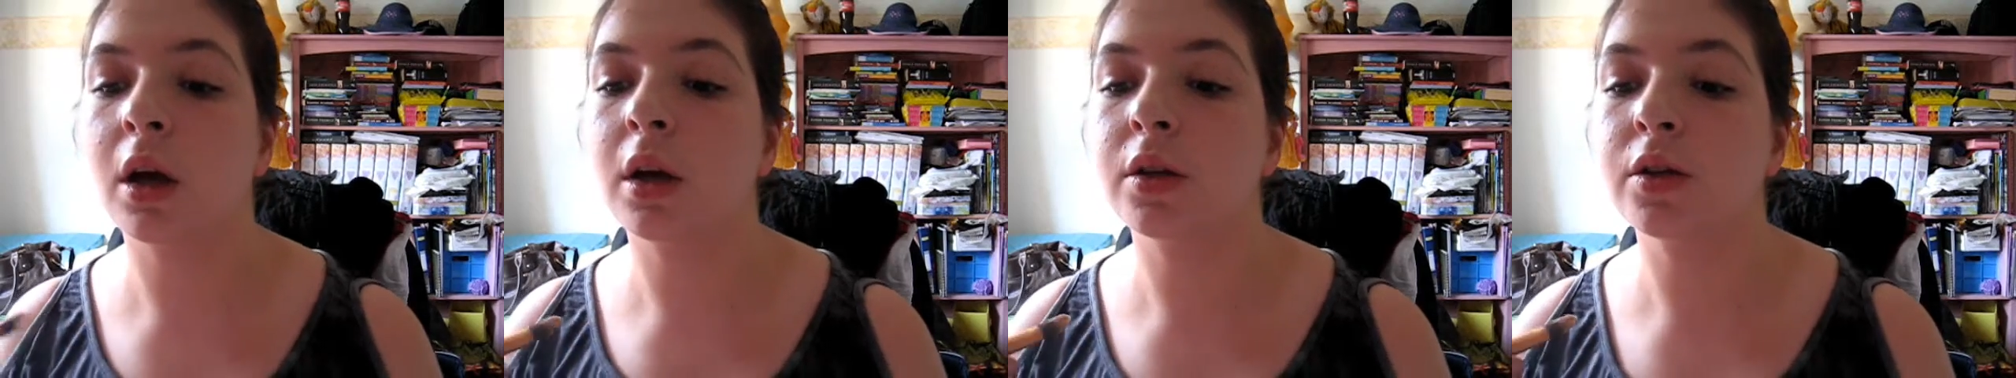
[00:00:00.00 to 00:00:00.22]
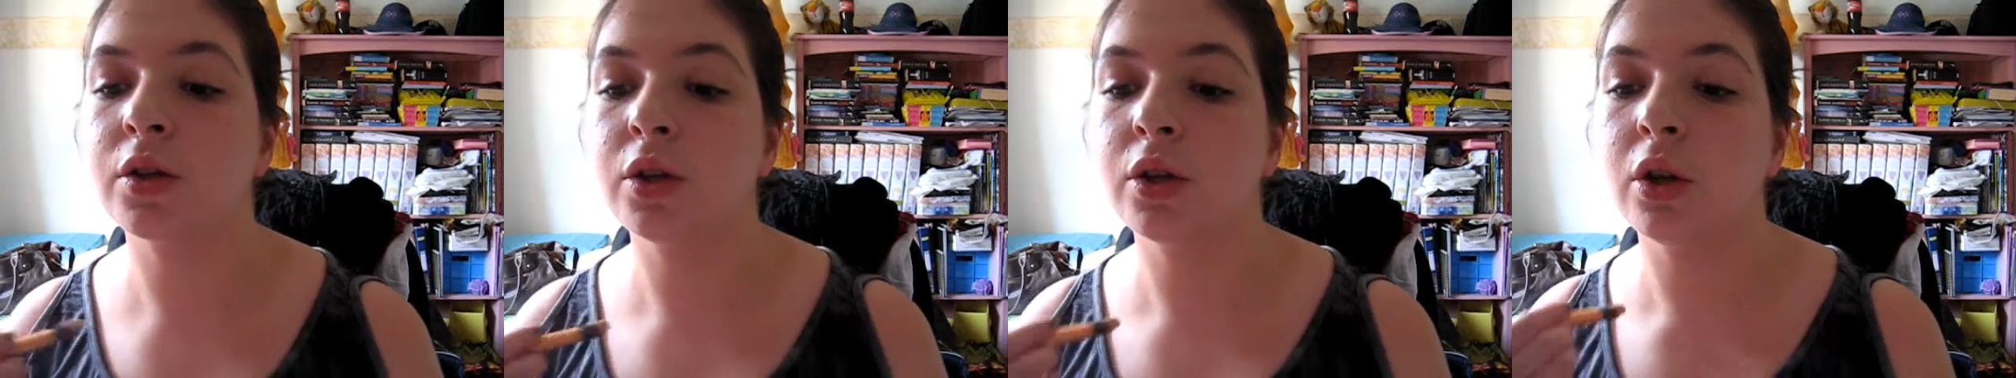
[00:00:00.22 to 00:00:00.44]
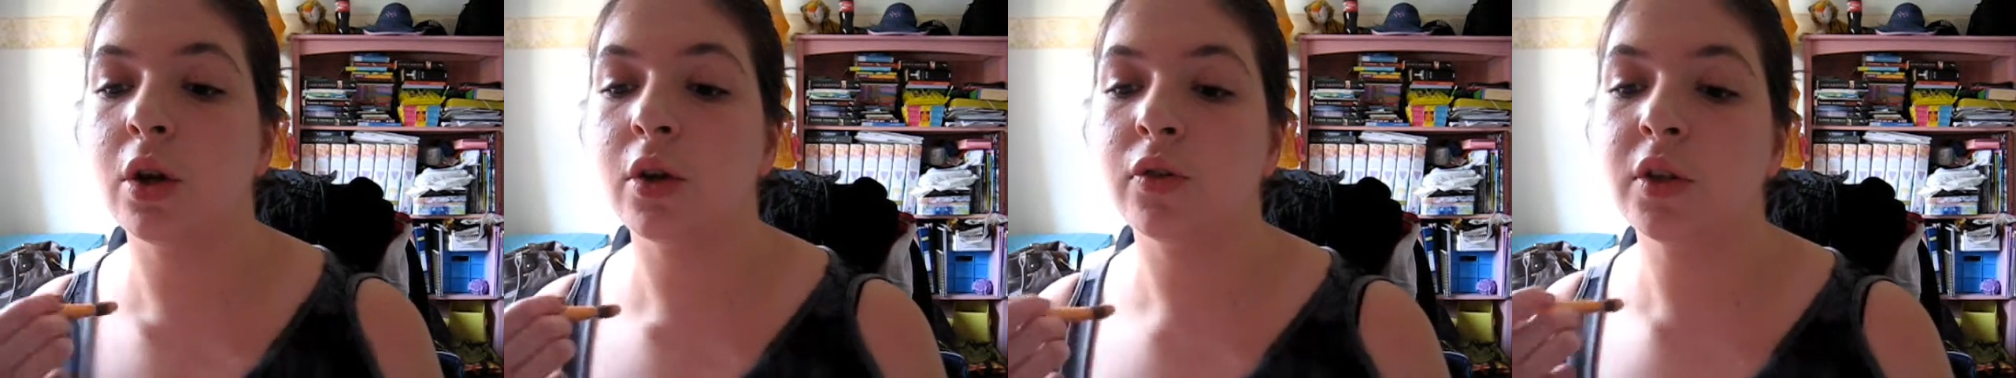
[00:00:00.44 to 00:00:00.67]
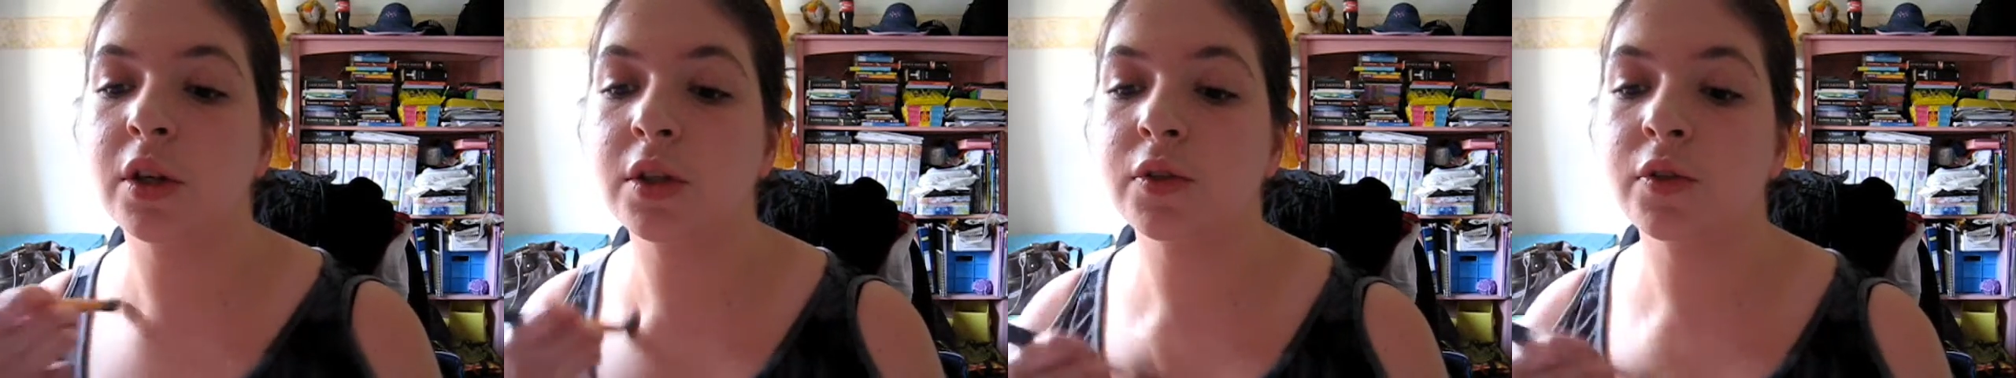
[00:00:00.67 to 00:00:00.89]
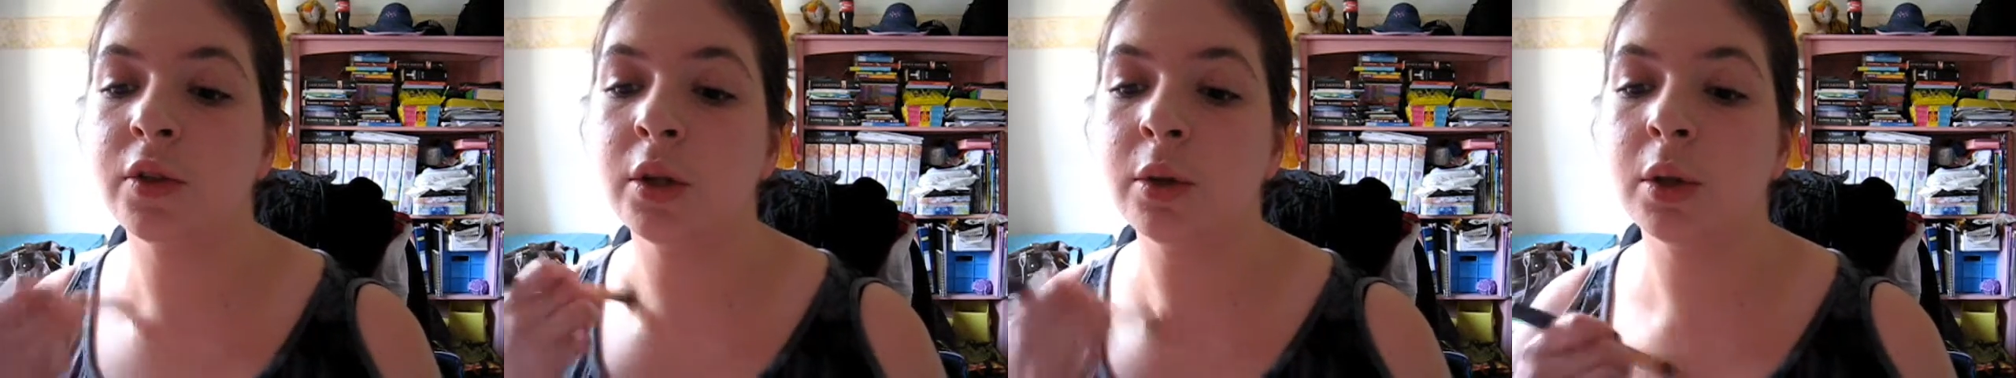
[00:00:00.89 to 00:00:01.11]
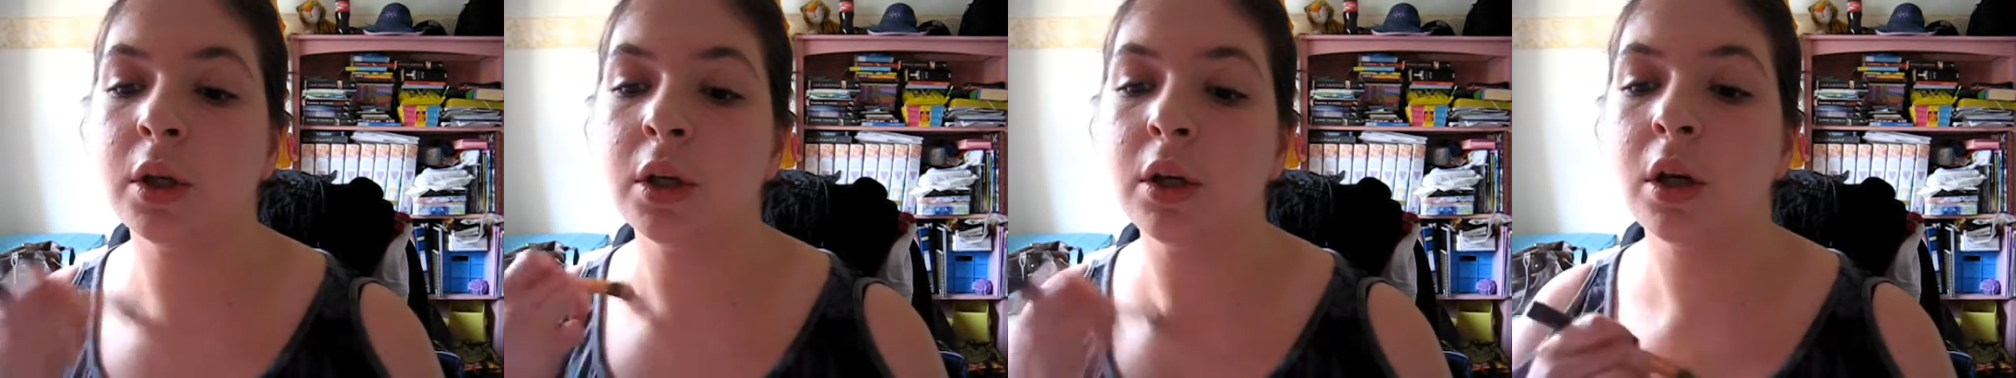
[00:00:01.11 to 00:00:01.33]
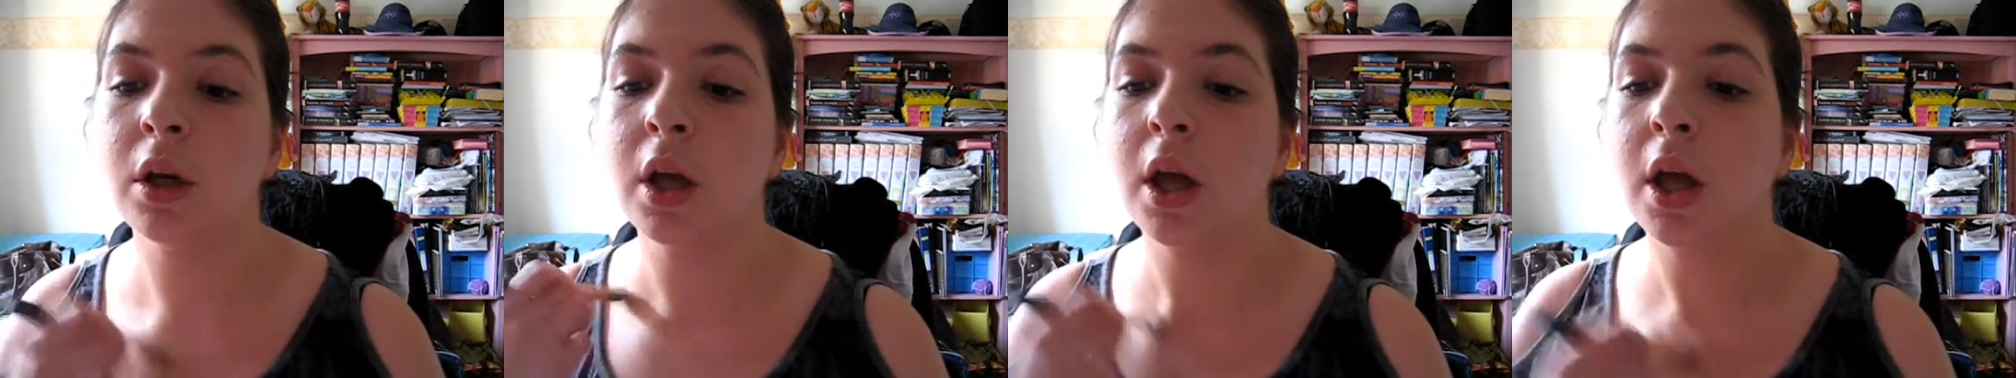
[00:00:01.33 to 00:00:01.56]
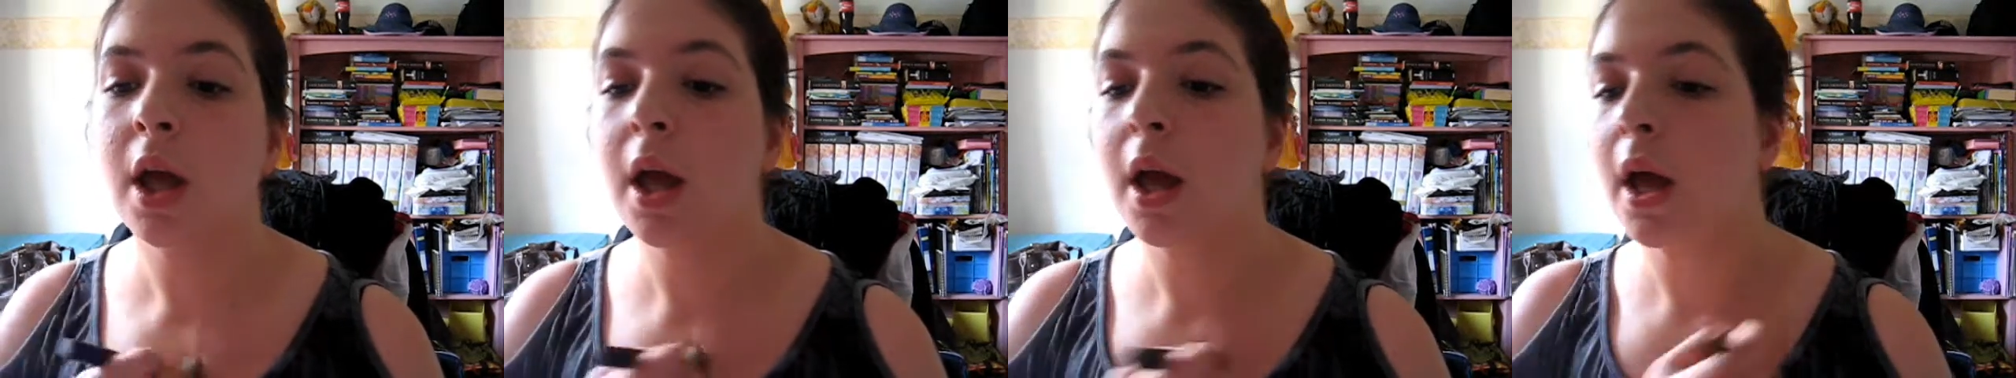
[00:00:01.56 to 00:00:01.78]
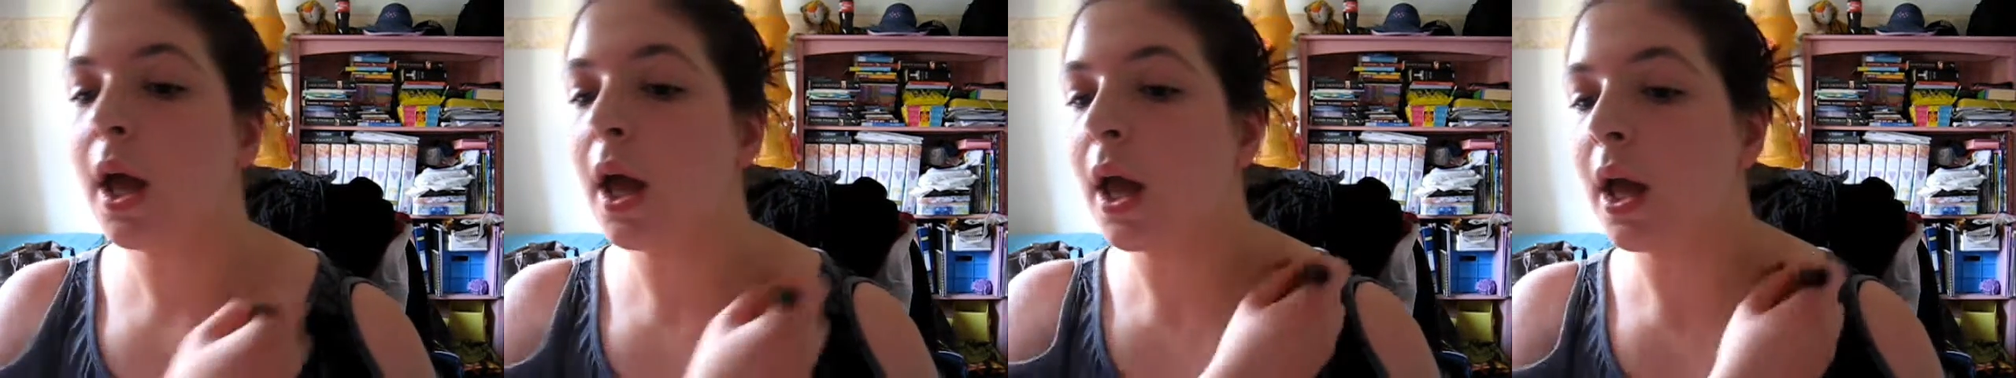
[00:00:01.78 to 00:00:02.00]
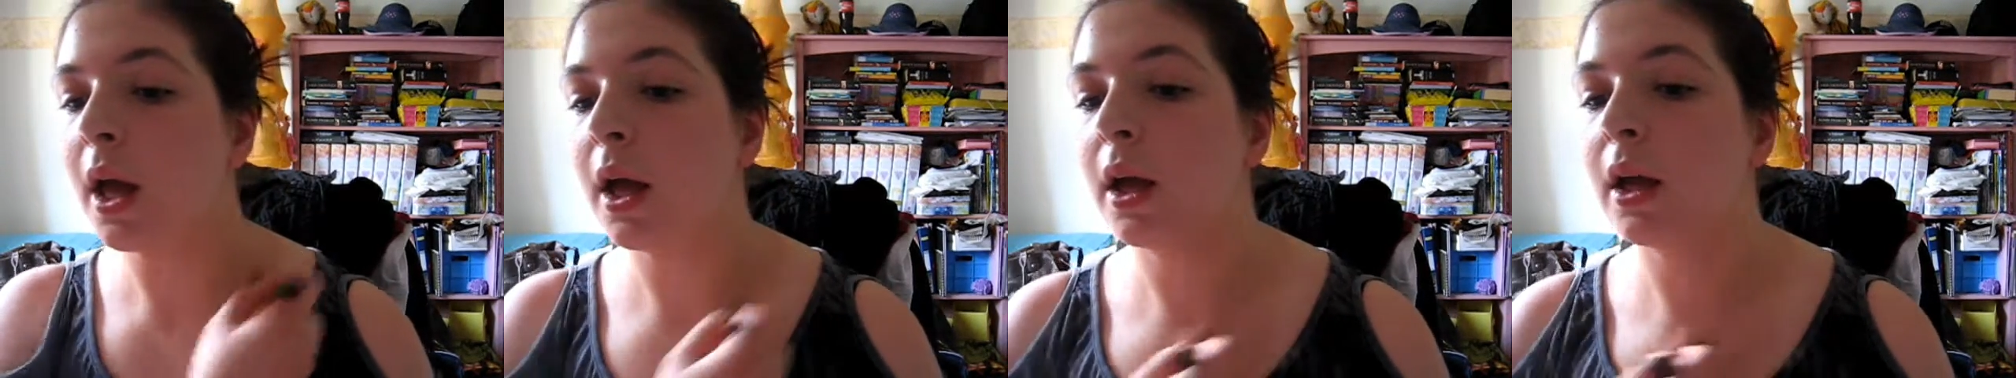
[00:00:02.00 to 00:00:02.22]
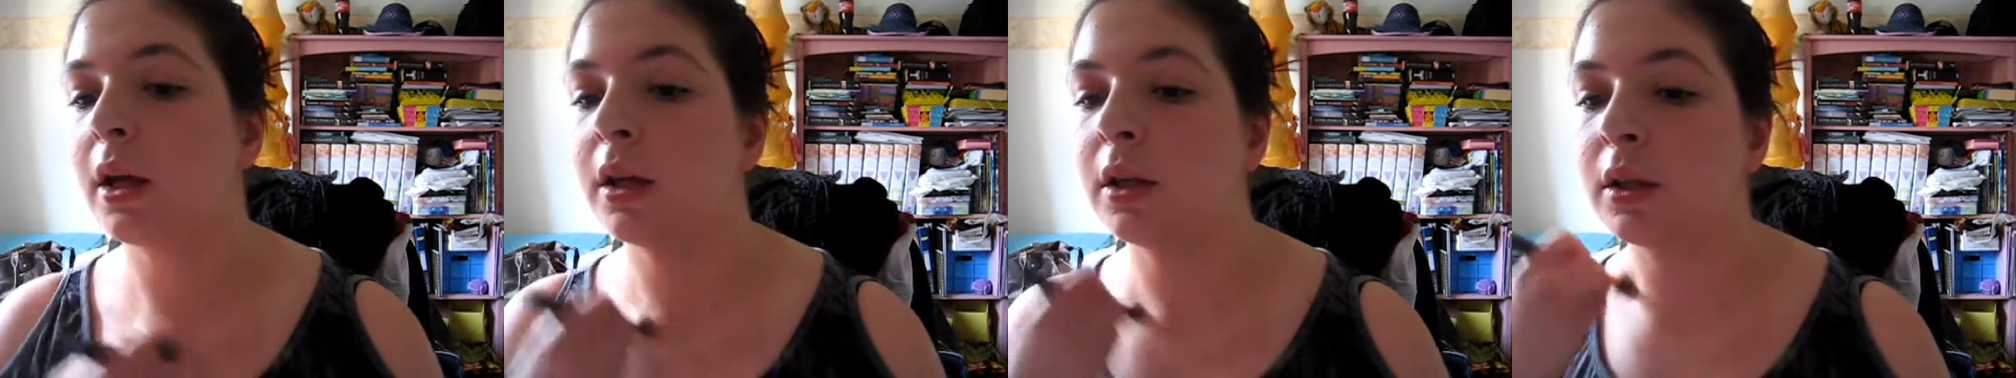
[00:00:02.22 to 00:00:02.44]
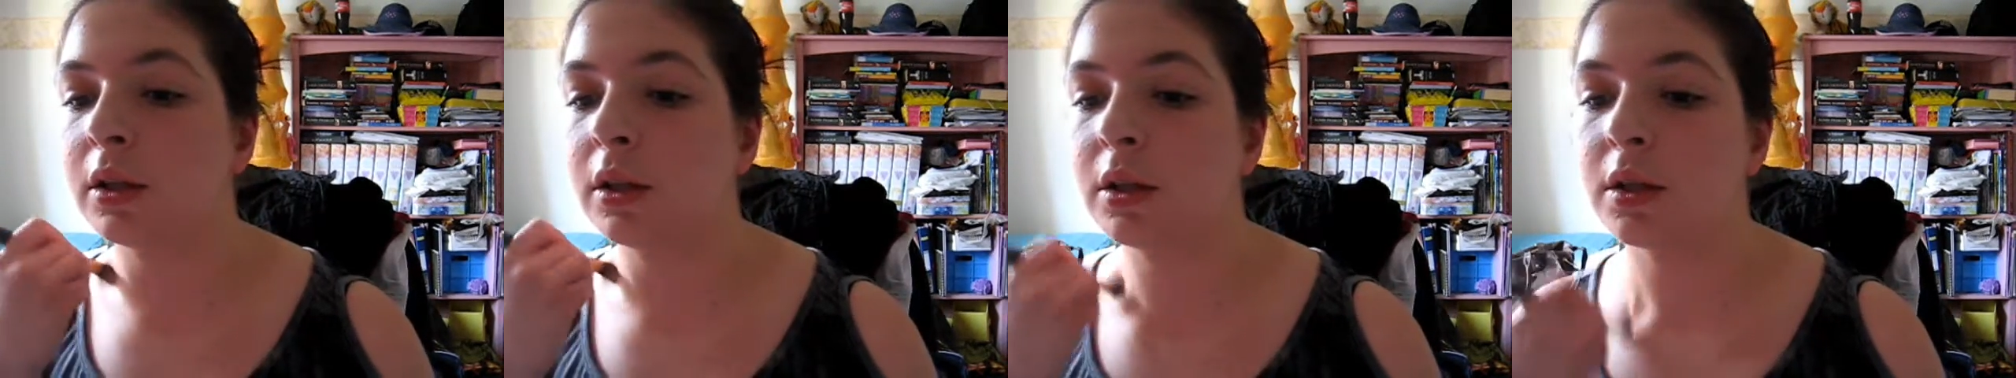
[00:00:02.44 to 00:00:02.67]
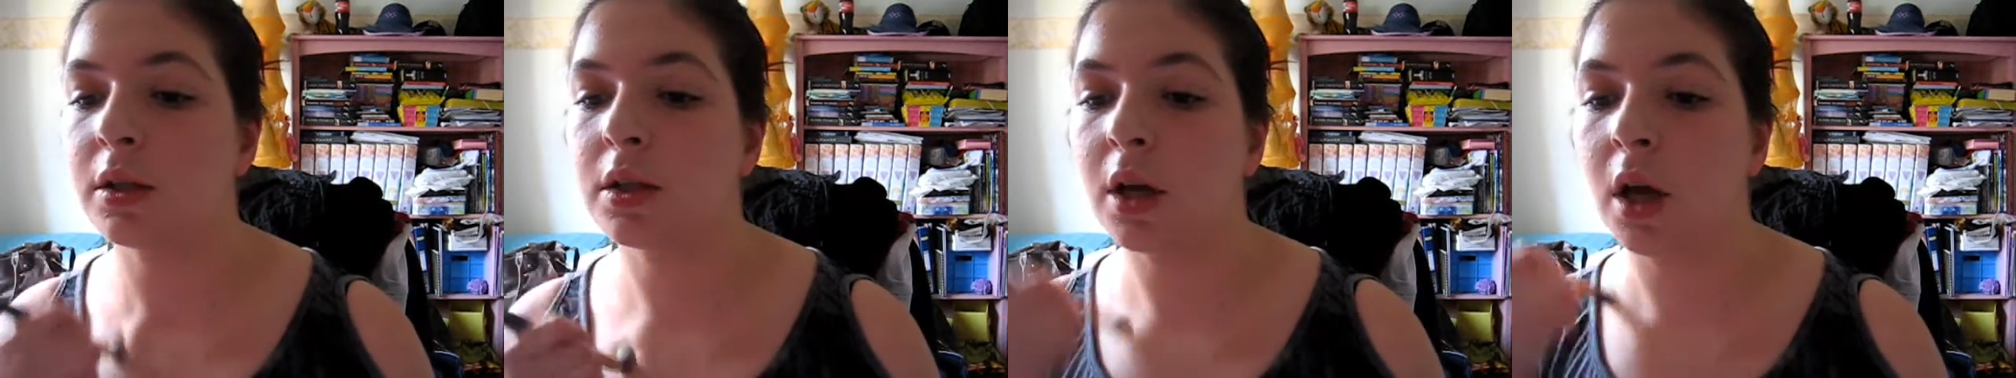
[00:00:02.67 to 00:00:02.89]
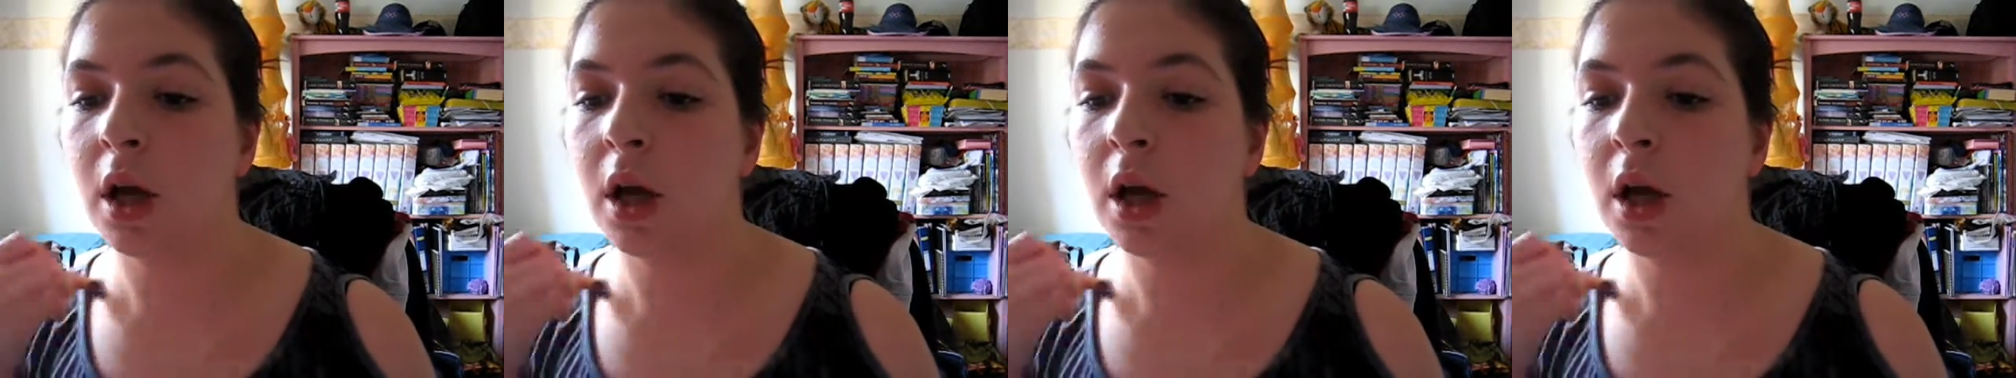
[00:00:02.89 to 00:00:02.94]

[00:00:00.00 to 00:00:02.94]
Studio Fix Fluid, and